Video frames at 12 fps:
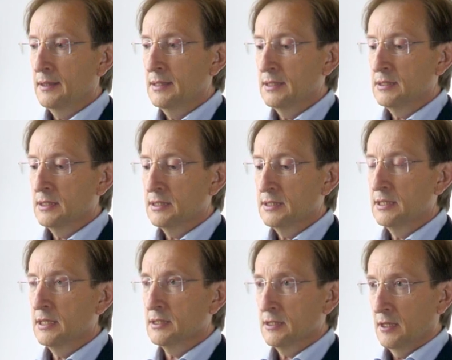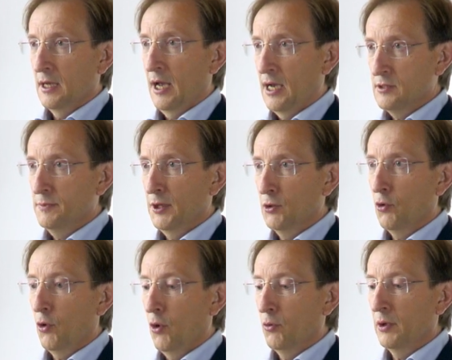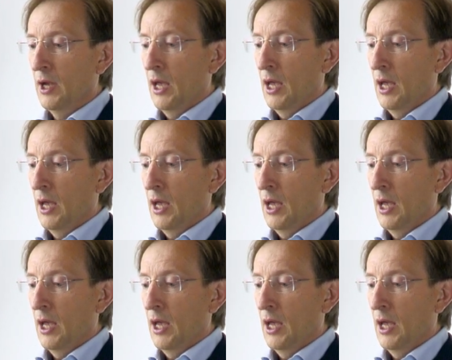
this cyst has been grown